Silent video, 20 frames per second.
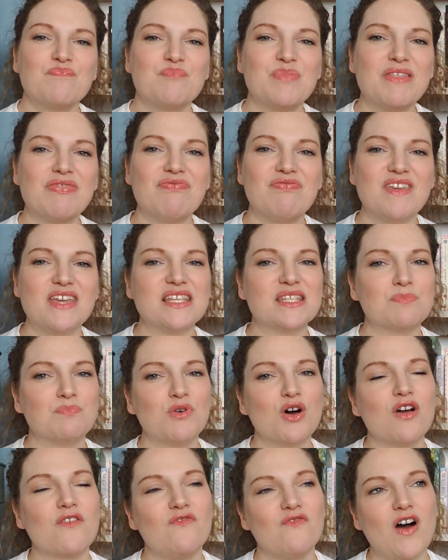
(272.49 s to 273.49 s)
But this
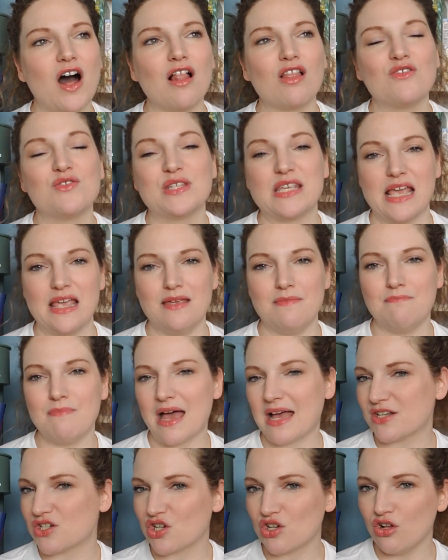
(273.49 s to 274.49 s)
book follows a
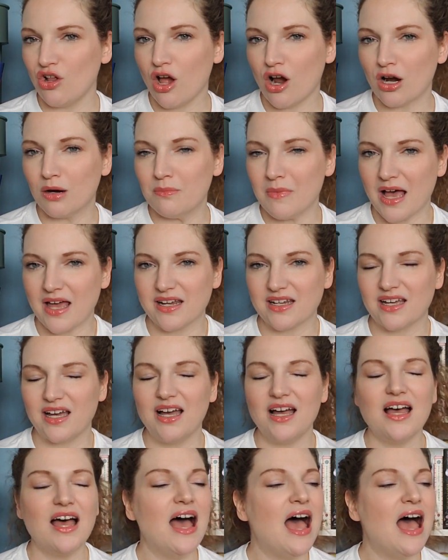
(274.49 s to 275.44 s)
magical harmonica